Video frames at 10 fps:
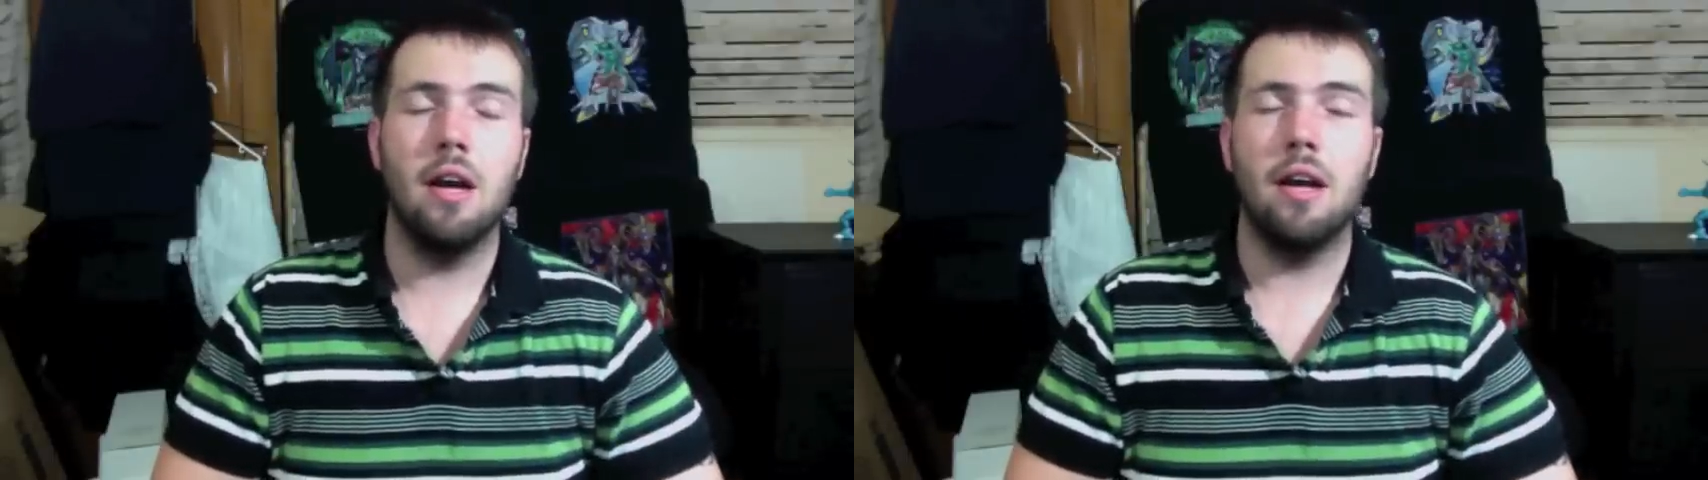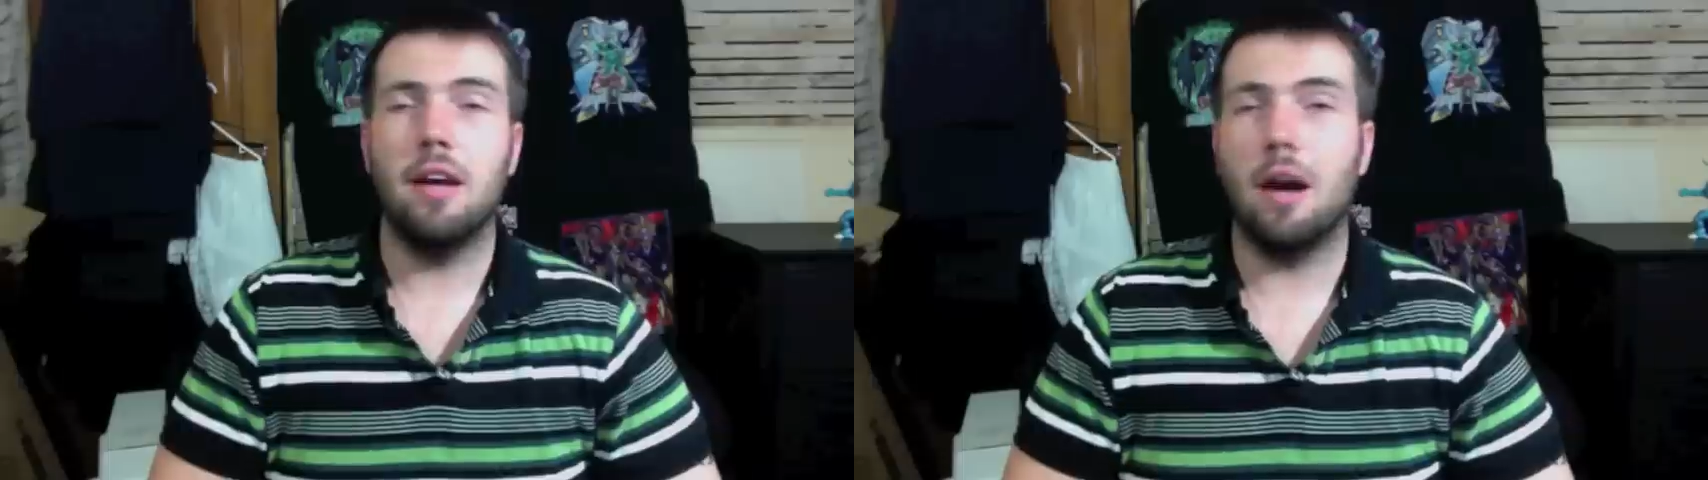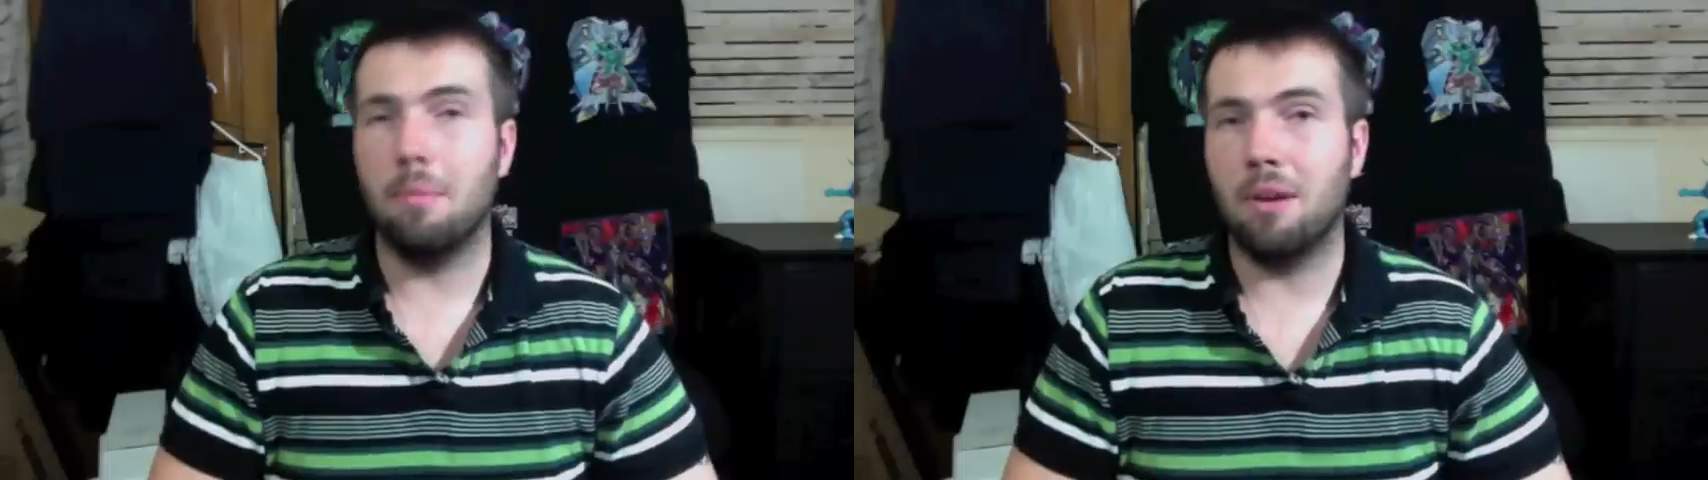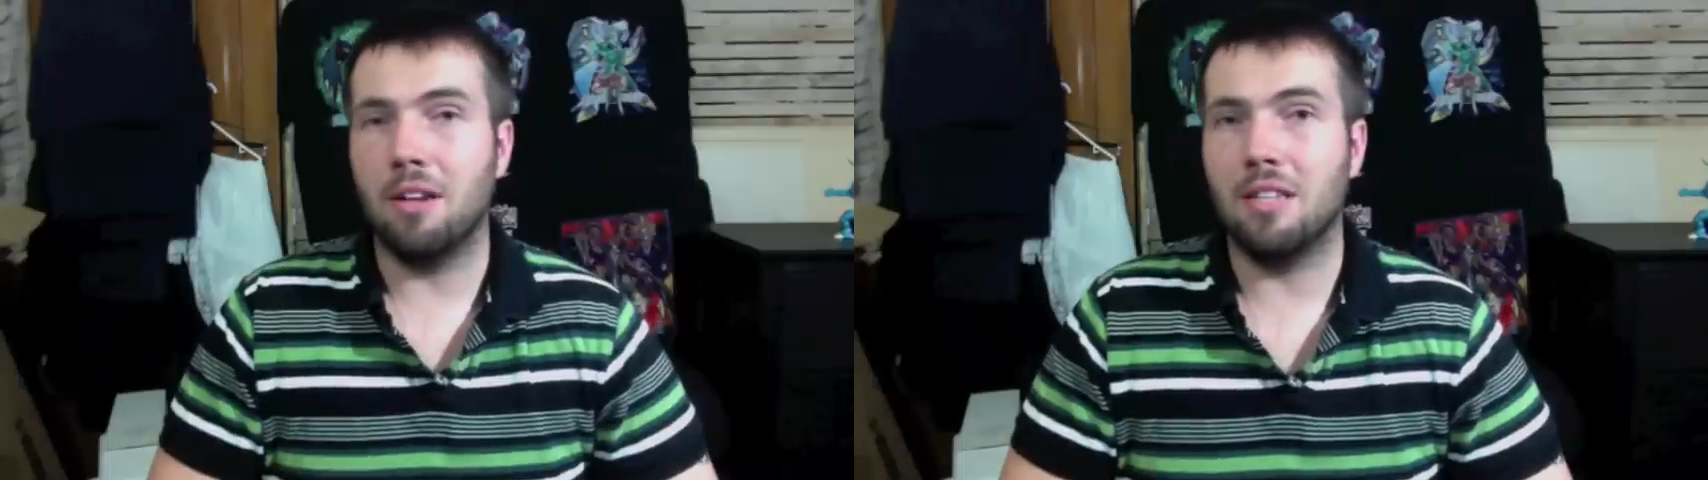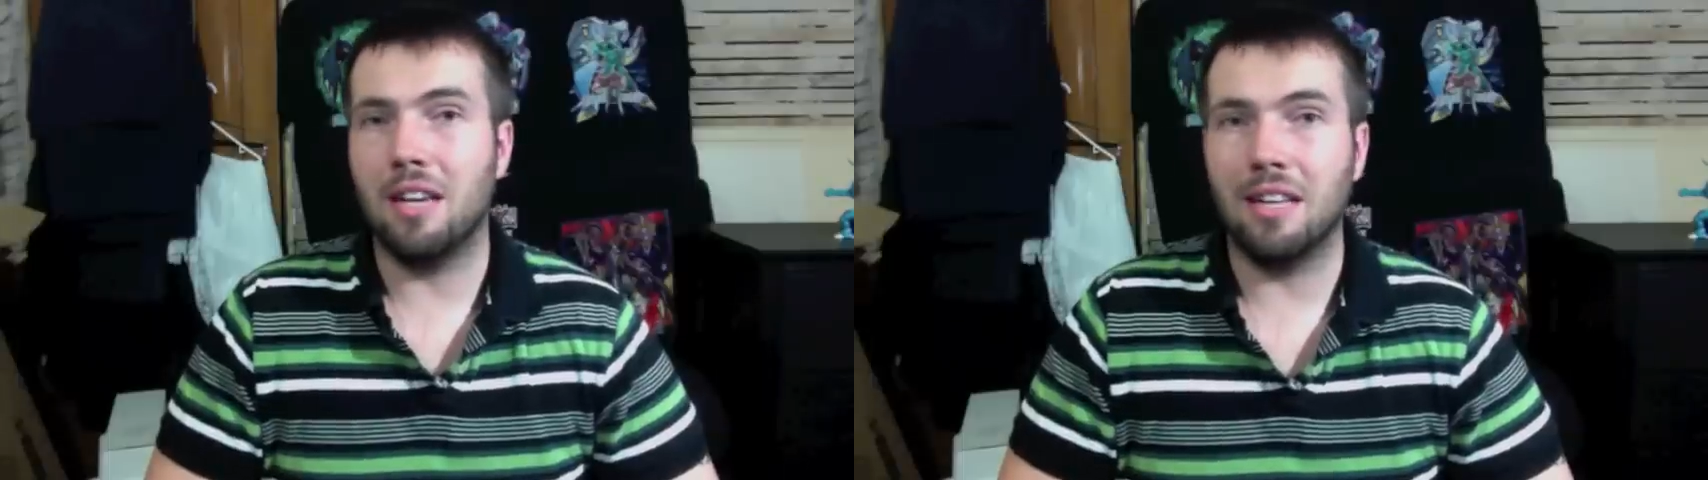Now, I'm not
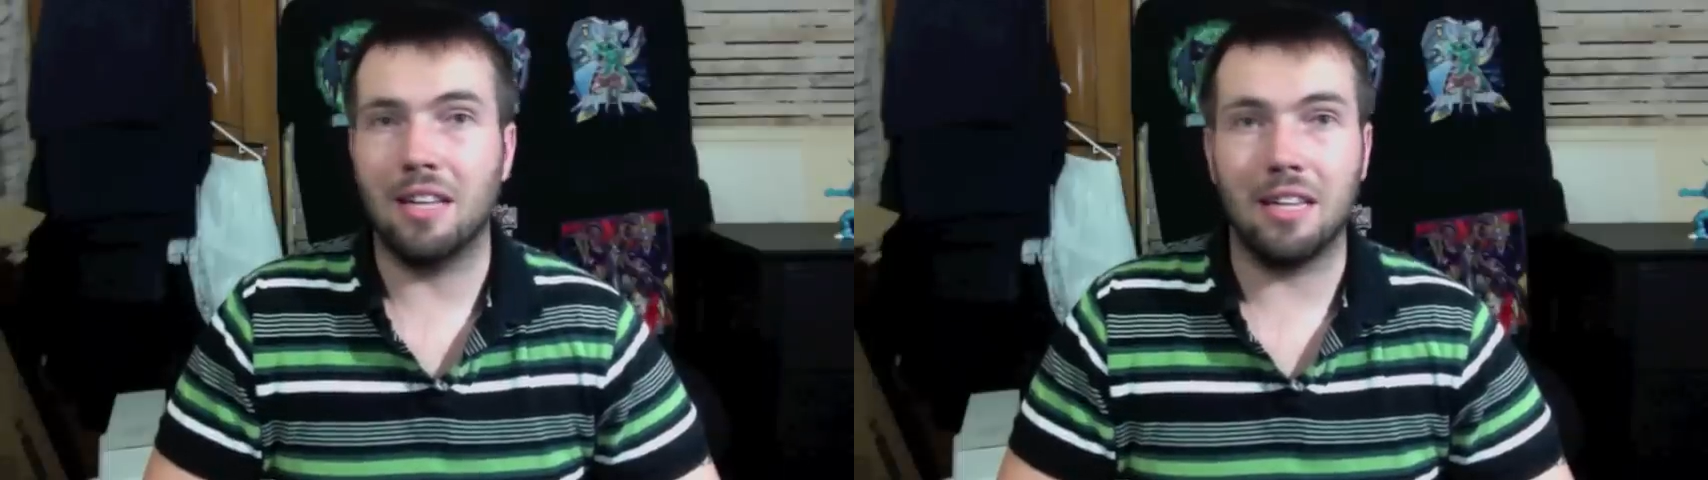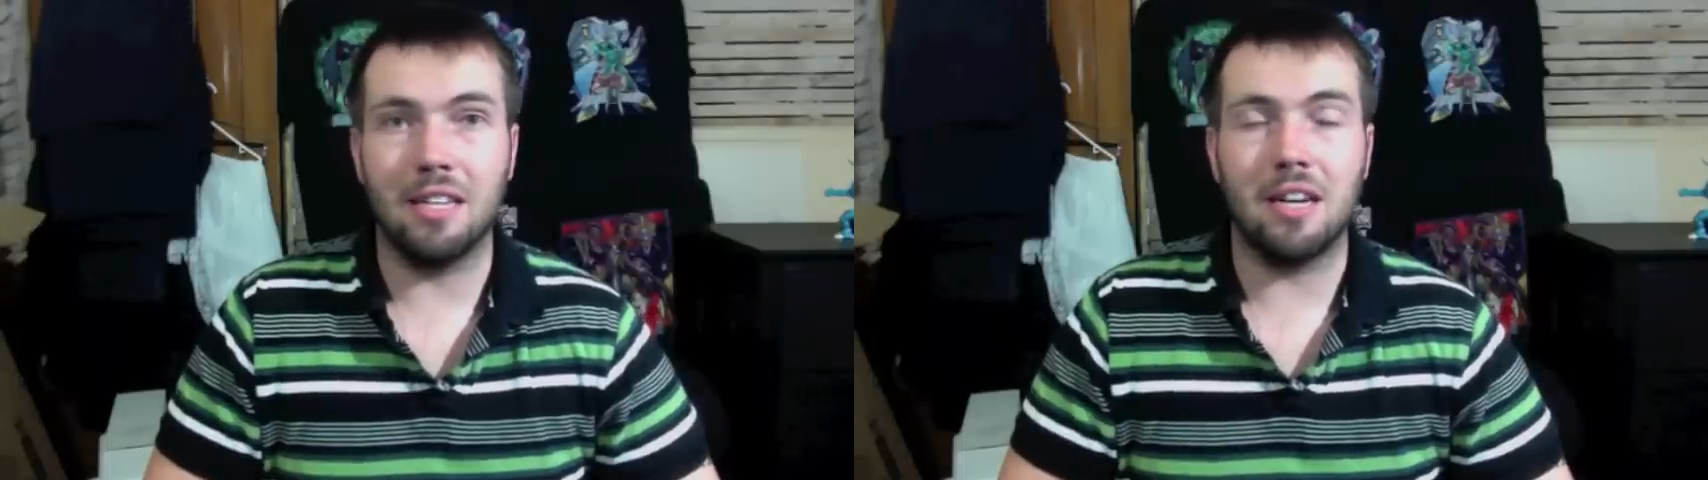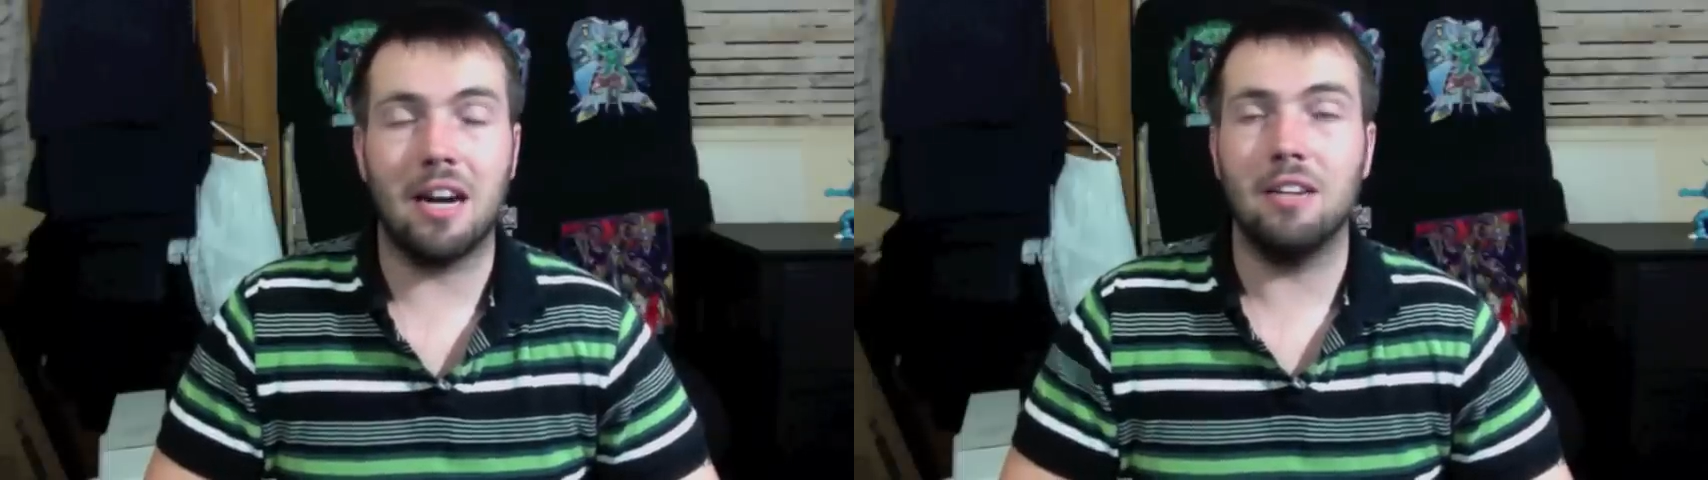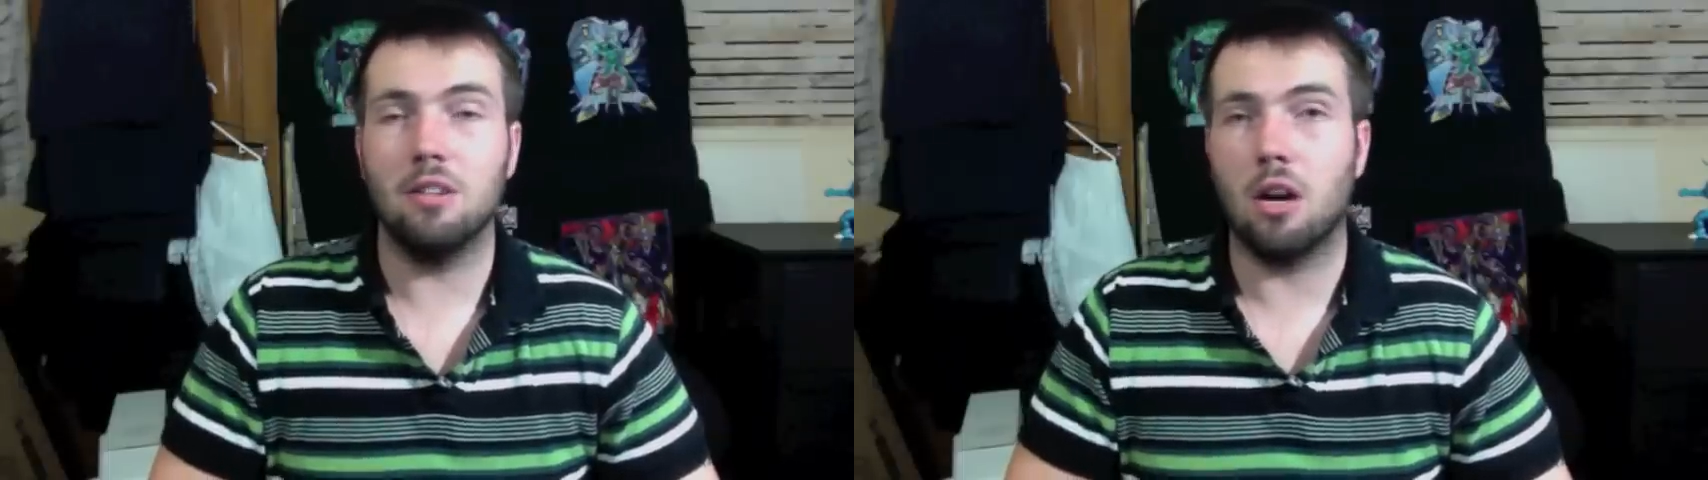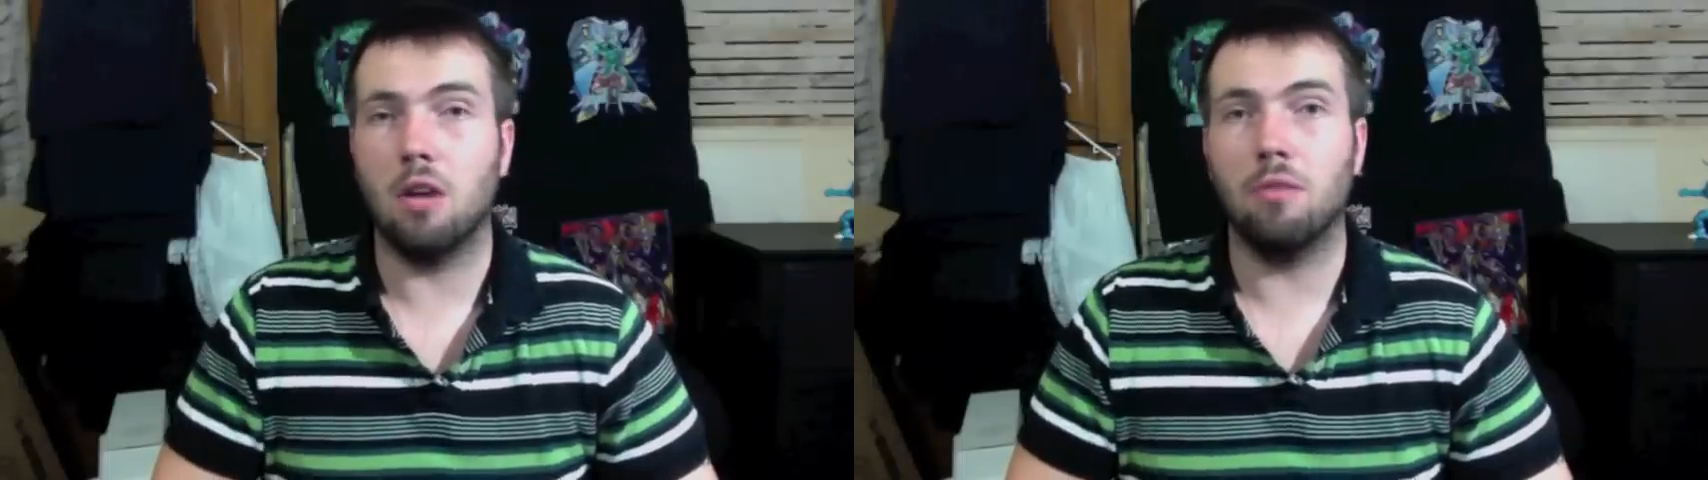saying that these guys aren't